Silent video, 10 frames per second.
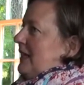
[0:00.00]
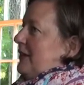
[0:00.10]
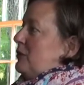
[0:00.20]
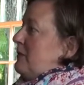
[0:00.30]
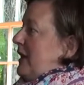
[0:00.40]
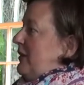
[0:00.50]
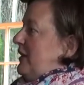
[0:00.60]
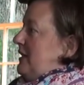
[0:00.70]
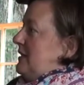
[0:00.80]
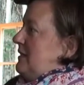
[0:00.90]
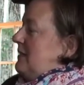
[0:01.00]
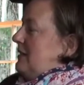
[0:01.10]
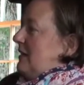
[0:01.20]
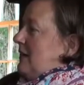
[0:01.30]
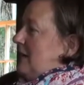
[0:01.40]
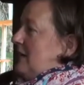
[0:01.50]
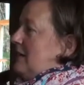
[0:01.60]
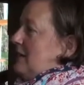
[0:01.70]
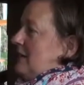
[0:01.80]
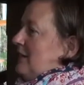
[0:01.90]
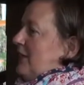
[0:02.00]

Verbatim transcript: later married uh,